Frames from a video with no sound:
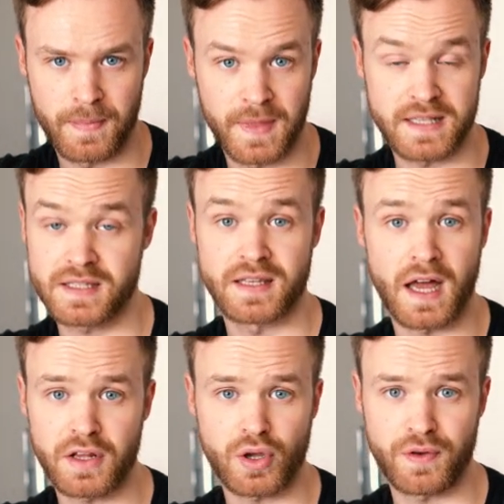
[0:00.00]
That's
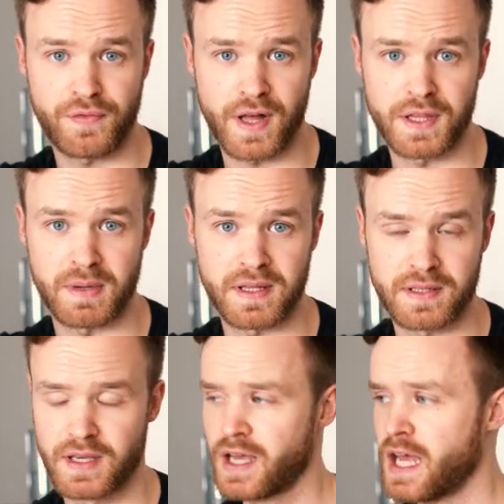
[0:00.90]
not a good
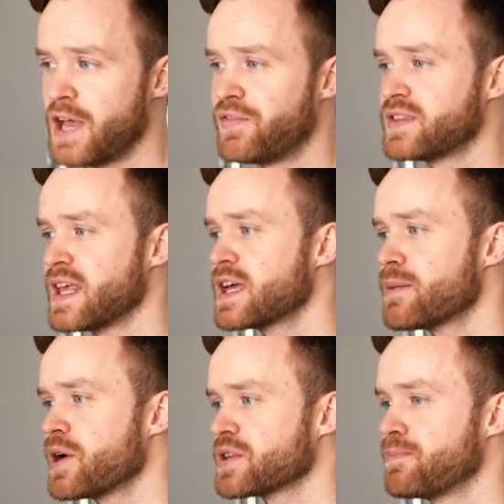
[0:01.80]
fundament. If you think
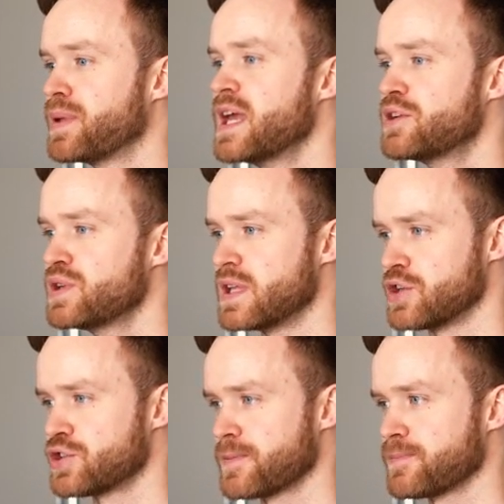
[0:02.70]
about the petri
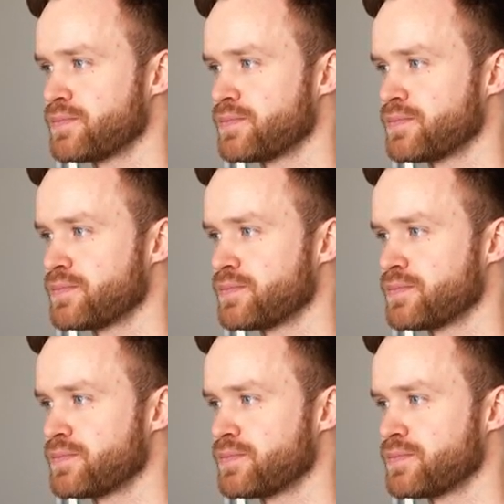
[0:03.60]
dish,